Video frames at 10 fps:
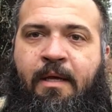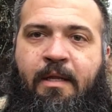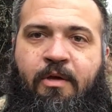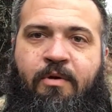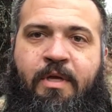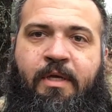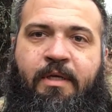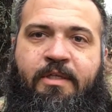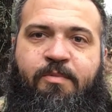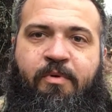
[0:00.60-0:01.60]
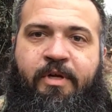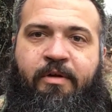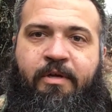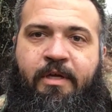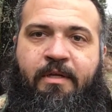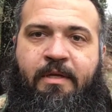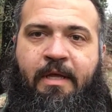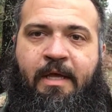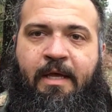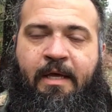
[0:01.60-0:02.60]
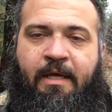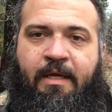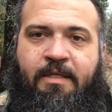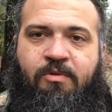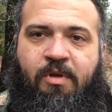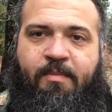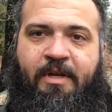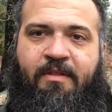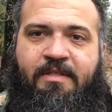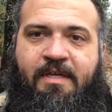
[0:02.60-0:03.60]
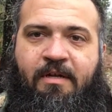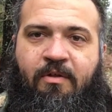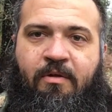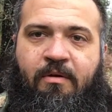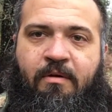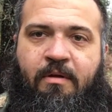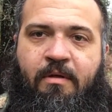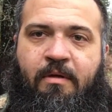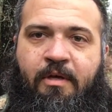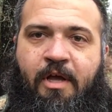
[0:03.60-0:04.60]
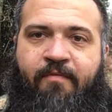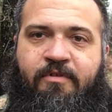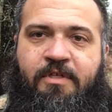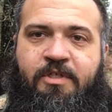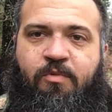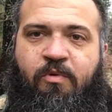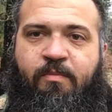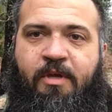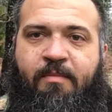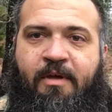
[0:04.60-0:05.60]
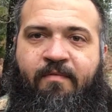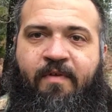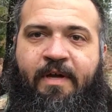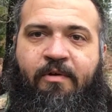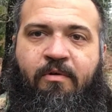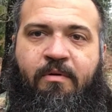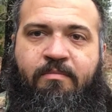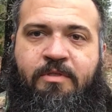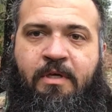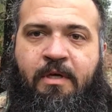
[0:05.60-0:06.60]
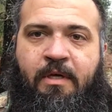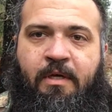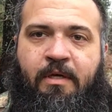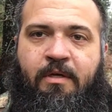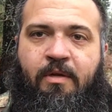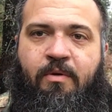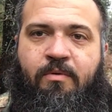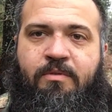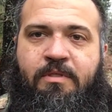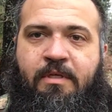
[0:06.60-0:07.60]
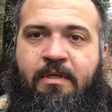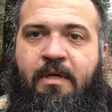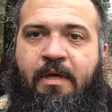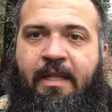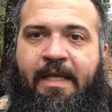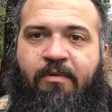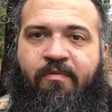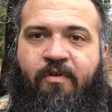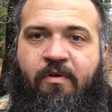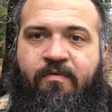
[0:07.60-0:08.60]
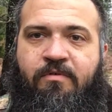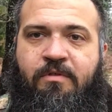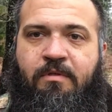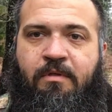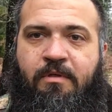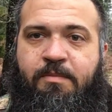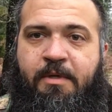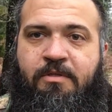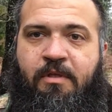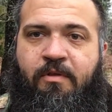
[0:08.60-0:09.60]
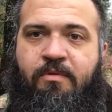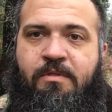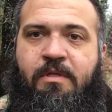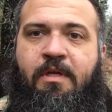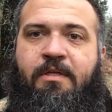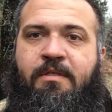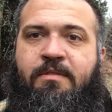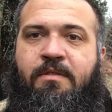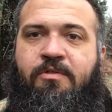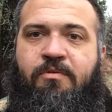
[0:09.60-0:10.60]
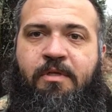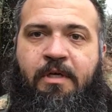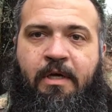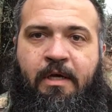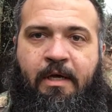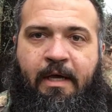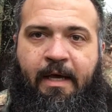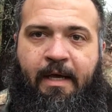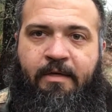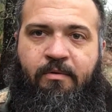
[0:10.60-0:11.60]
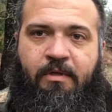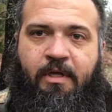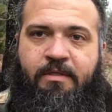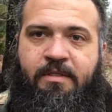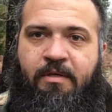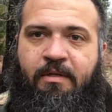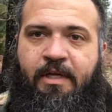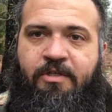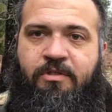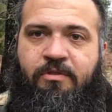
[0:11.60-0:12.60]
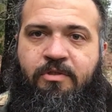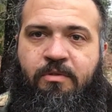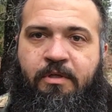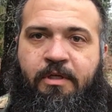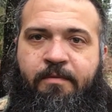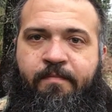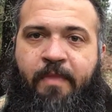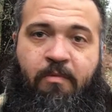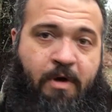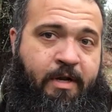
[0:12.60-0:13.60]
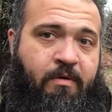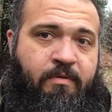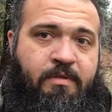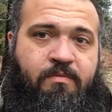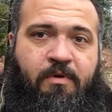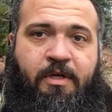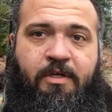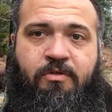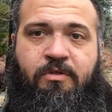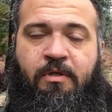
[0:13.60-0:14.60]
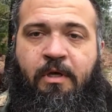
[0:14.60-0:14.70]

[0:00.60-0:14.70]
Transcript: Hello, it's Britt here again. So anybody that's had a long conversation with me about firearms knows that I like revolvers, especially those in the 19th century. I do a lot of single action shooting right here on this range